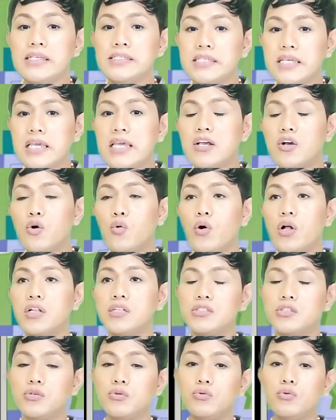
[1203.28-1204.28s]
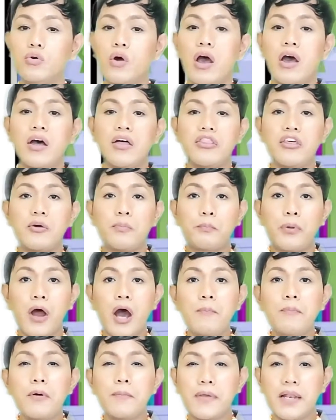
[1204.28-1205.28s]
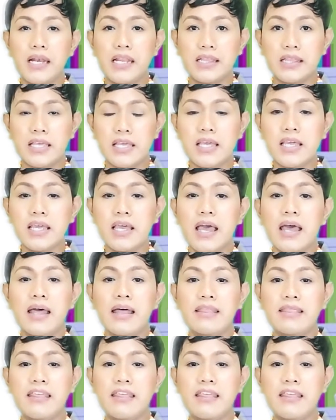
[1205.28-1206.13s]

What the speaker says: is equal to the probability